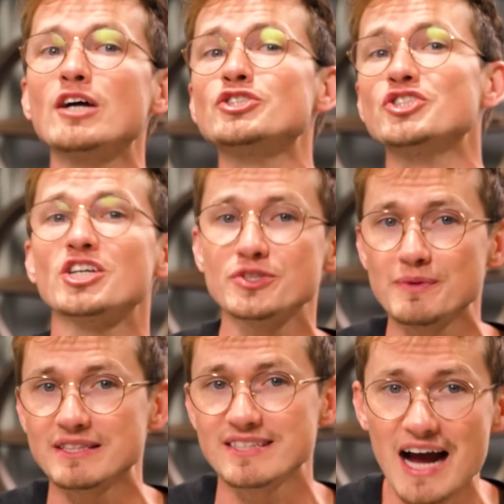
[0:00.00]

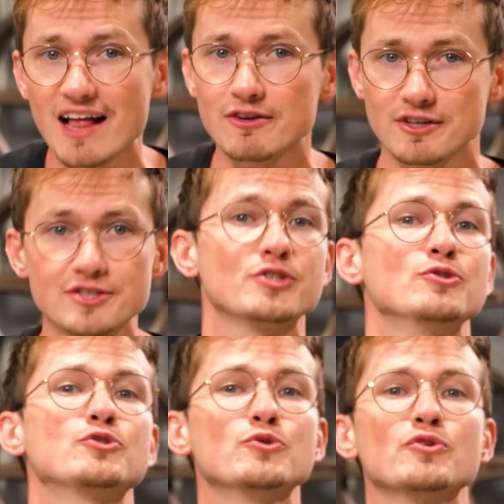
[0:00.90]
adjustment tolerance, a new
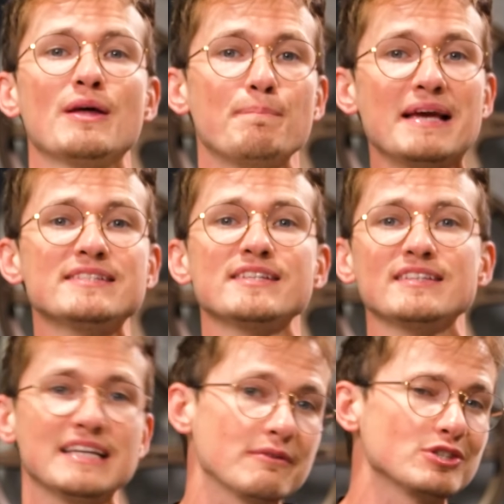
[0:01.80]
tool that
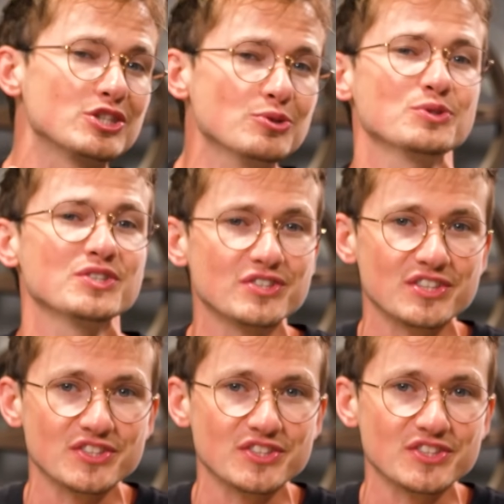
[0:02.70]
basically it reduces the